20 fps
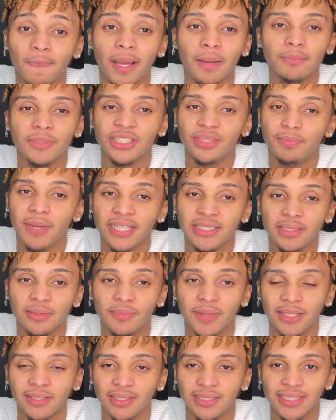I'm just basically
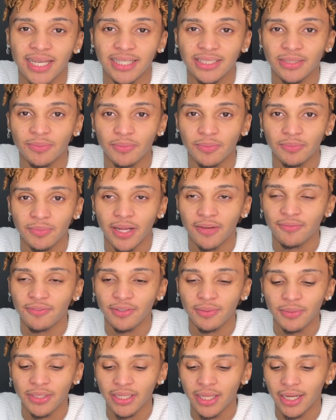about to text him. I'm
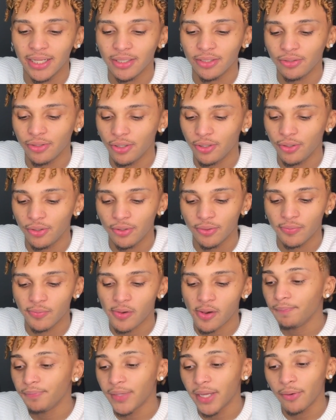finna be like, you know,
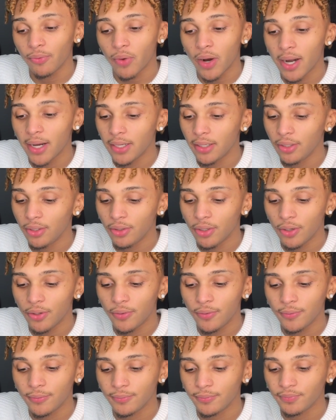hey Ryan, you
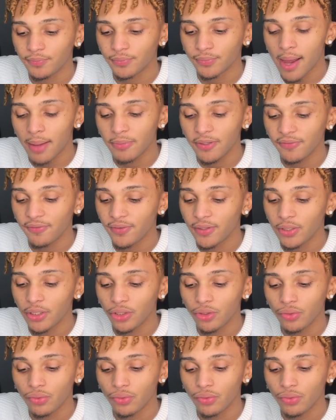know, I've been feeling